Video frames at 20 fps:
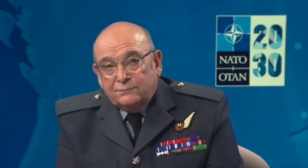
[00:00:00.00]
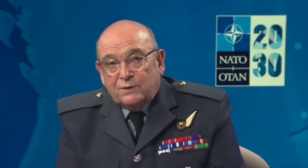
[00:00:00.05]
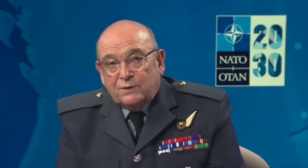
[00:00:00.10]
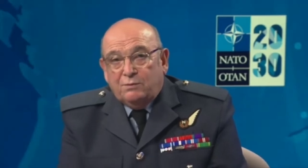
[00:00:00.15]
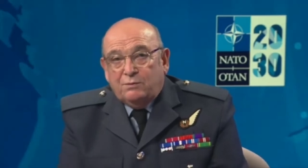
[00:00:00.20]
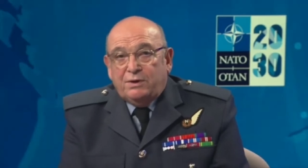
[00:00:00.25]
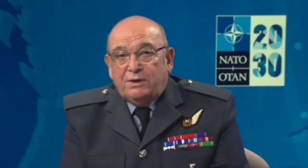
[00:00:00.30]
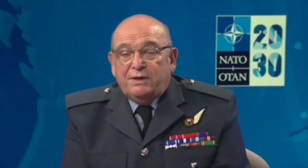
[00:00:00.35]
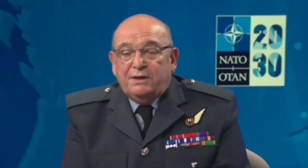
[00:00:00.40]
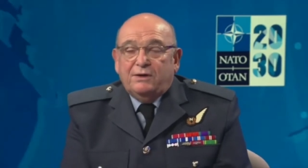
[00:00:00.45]

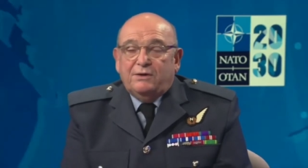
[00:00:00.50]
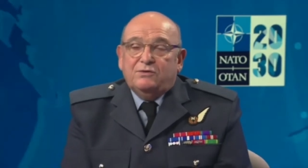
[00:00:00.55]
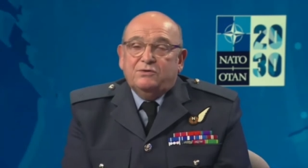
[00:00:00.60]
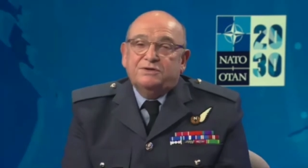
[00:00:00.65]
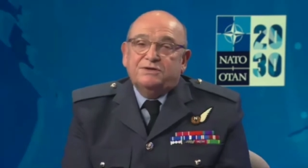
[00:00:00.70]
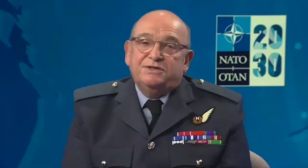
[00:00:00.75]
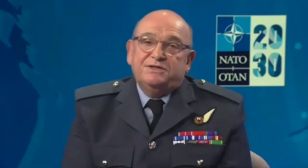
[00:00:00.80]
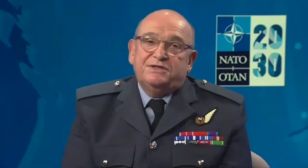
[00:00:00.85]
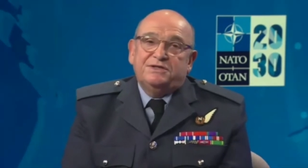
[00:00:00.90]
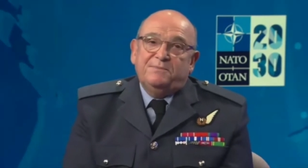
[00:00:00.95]
Well, of
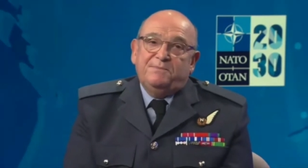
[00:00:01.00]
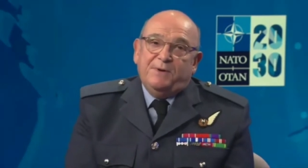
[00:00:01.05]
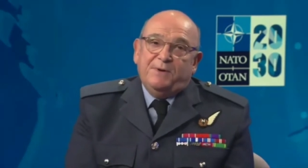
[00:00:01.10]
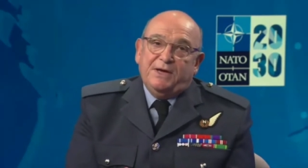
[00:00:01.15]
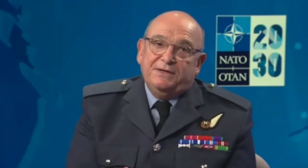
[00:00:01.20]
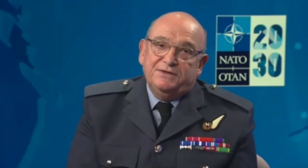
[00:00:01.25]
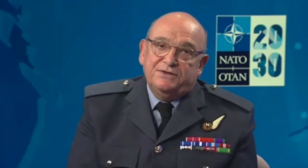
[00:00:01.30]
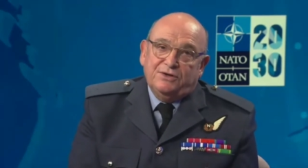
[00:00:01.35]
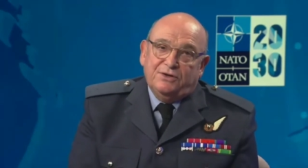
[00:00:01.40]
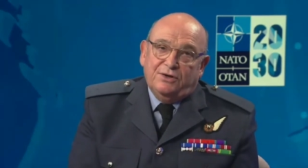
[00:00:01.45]
course, this
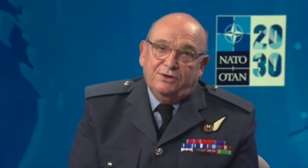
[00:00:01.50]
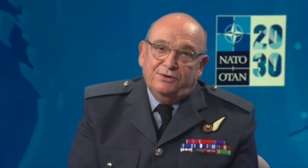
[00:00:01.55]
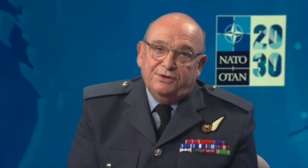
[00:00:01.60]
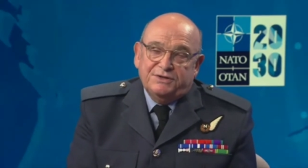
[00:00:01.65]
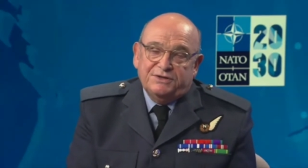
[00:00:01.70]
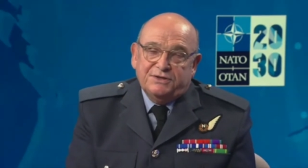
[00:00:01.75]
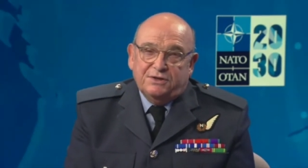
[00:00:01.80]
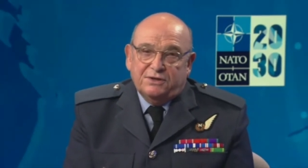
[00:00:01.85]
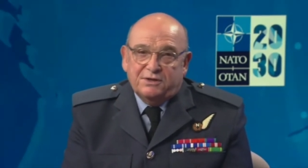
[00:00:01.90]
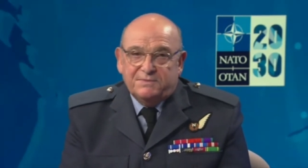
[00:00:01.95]
depends on the
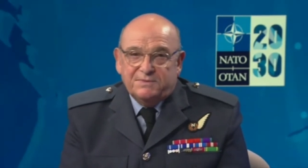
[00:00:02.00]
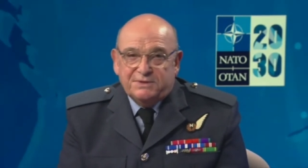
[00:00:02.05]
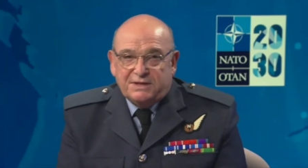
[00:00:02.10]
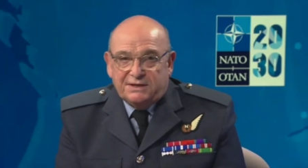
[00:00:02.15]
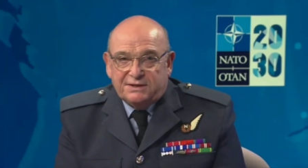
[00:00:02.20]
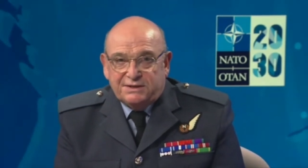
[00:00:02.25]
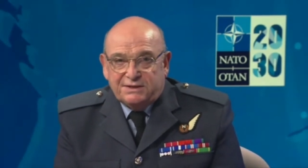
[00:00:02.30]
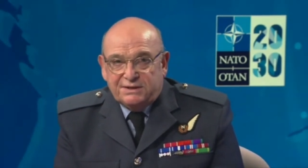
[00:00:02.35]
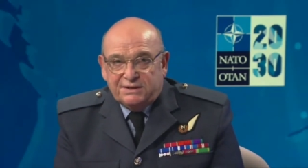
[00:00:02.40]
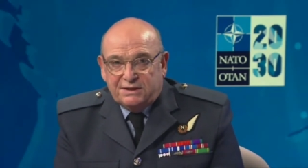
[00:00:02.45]

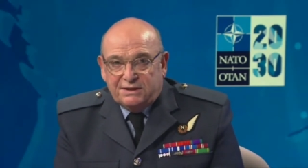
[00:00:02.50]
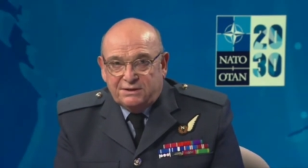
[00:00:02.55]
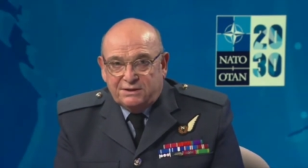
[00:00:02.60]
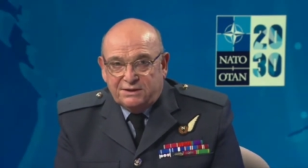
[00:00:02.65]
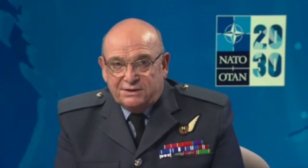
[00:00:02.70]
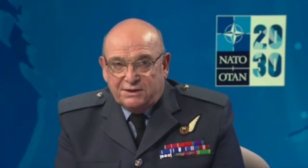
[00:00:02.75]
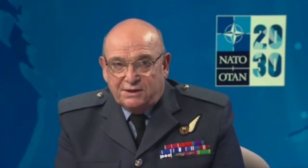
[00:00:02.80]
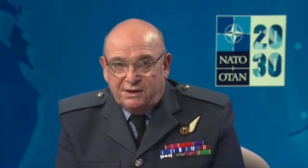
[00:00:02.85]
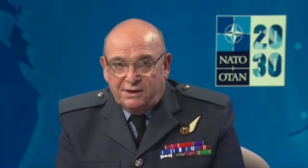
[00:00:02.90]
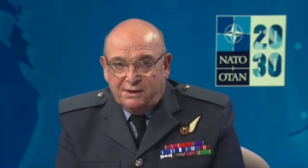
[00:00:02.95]
circumstances at the
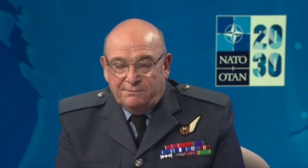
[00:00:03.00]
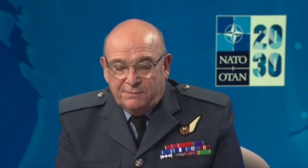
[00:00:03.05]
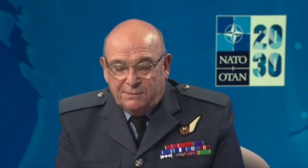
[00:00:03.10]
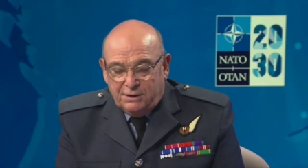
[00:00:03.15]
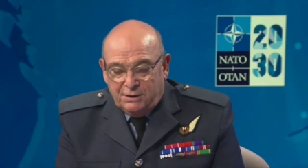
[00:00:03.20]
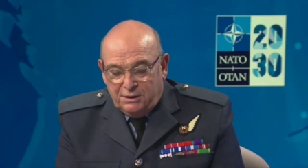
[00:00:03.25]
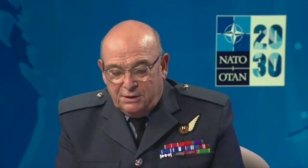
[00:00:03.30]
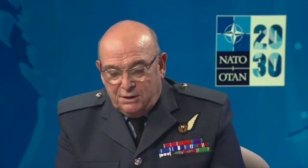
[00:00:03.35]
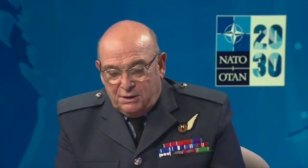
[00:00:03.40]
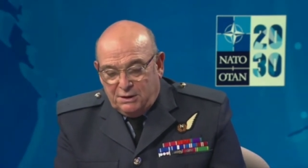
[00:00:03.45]
time.
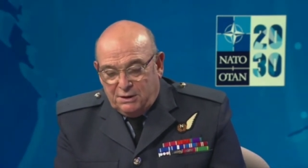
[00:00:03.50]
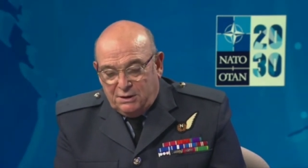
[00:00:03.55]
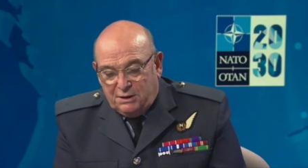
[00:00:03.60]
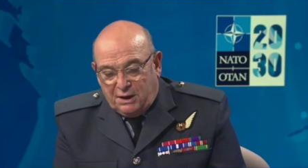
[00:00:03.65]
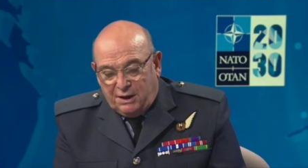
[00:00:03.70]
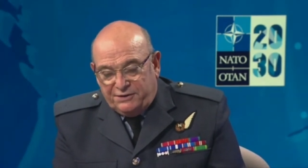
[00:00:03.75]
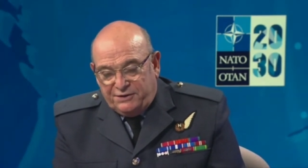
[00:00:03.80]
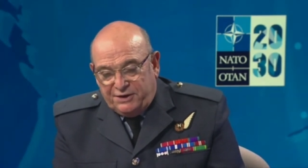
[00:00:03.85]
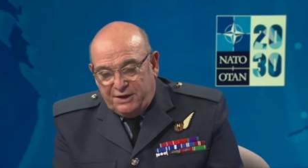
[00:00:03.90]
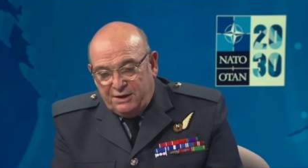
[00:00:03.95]

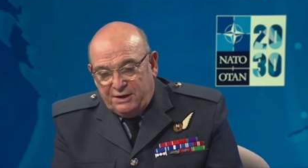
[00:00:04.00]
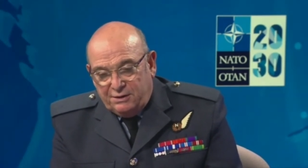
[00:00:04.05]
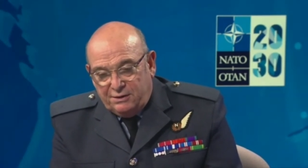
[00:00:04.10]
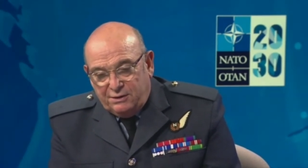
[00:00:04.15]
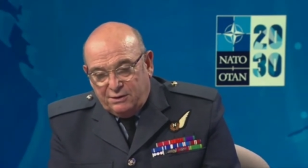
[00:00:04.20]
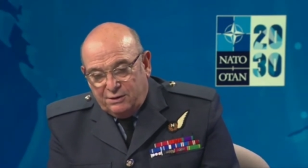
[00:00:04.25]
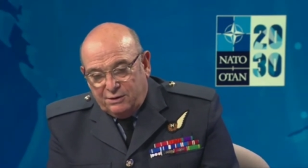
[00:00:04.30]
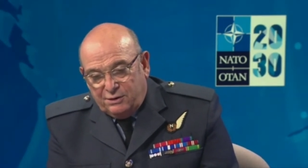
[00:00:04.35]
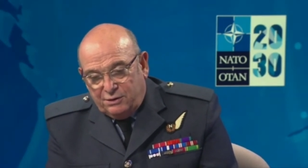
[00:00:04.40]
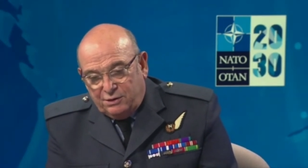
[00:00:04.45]
I think
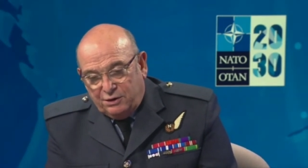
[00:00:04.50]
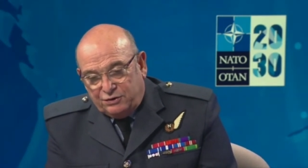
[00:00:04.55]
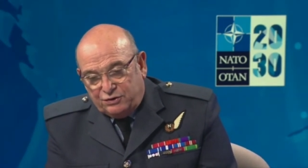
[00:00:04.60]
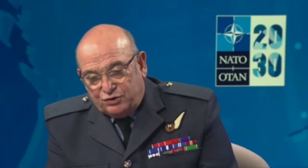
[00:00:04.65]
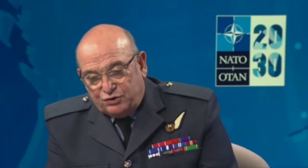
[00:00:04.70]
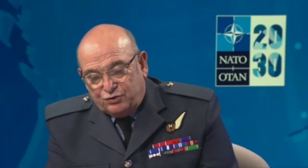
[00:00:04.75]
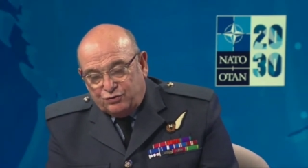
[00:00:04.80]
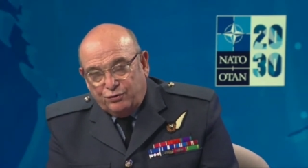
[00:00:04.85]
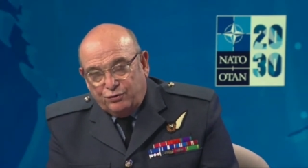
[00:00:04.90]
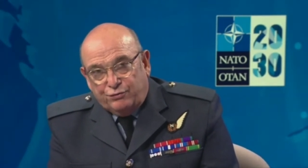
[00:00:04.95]
the
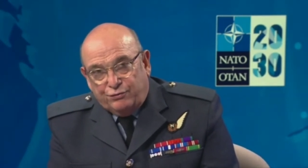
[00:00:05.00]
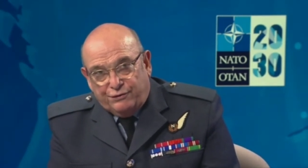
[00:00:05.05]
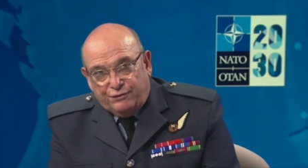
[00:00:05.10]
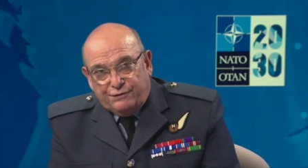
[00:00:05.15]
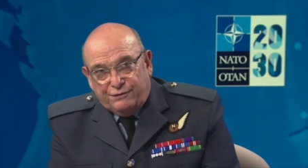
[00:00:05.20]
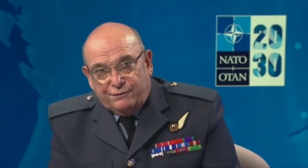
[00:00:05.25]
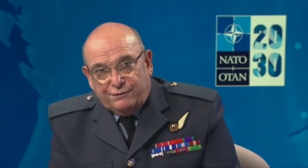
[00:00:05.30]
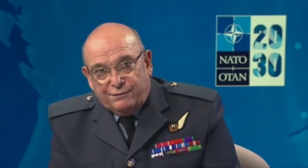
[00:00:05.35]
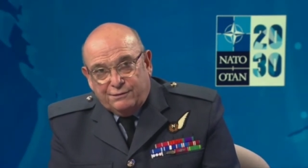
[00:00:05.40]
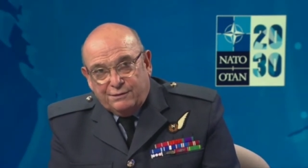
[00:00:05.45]
truth